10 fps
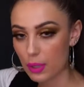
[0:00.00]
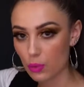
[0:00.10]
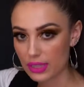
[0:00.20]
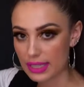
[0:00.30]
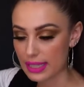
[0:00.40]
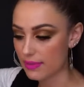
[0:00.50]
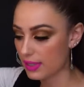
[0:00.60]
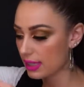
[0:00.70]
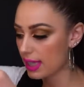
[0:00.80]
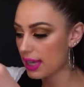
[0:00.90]
really
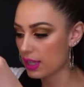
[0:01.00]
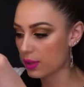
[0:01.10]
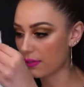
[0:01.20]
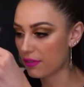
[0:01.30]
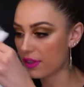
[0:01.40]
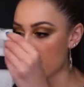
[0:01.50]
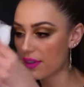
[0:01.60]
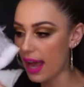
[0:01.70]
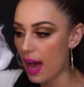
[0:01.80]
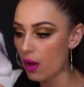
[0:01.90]
evenly, and you can fluff
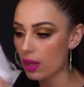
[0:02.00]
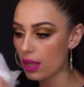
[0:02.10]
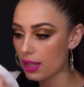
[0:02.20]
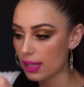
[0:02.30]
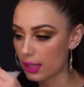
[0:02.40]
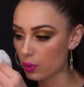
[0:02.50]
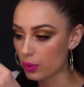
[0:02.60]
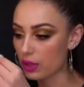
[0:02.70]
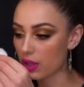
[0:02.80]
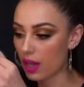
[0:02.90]
it out like
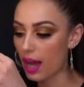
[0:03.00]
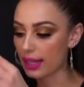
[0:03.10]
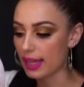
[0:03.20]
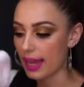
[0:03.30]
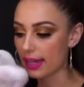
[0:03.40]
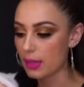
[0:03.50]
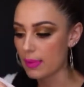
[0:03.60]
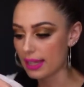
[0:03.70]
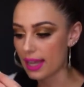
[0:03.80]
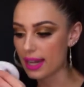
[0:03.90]
real cotton candy to
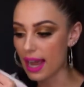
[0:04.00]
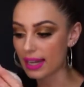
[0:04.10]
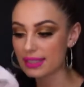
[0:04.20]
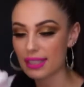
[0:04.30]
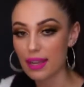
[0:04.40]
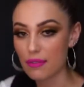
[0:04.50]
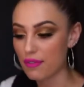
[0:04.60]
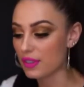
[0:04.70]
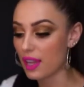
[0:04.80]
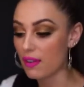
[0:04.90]
make it nice and
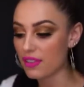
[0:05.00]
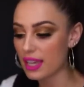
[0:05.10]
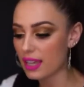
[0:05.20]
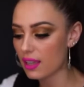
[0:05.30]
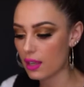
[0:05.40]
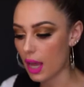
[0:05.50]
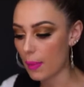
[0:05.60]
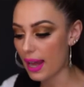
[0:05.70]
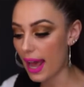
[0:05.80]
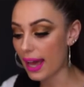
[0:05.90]
fluffy.
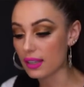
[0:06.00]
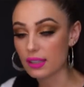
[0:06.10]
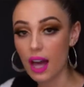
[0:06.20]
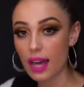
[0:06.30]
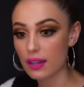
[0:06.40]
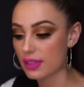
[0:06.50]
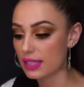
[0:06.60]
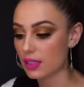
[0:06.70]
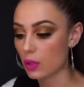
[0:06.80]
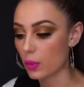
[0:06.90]
I'm gonna add a lot of
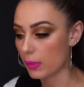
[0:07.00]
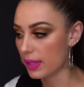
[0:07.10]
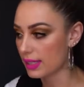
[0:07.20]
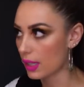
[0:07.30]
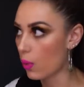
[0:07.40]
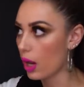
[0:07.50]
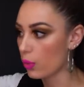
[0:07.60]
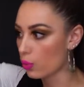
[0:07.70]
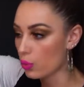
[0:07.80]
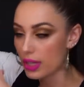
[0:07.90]
this to the wig because I
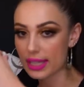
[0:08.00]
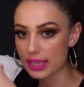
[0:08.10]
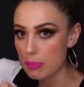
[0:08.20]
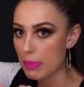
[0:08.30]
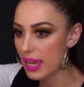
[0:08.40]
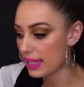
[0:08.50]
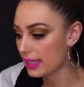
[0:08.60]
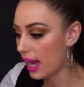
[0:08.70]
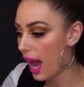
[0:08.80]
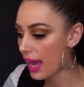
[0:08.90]
want a really
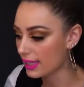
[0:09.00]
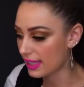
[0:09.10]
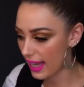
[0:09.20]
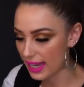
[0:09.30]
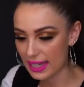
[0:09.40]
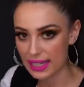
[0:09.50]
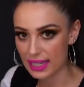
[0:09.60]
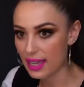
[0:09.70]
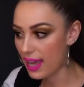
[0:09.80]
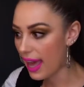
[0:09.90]
big cotton
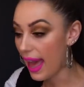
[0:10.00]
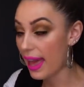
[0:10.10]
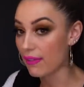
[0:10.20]
candy head of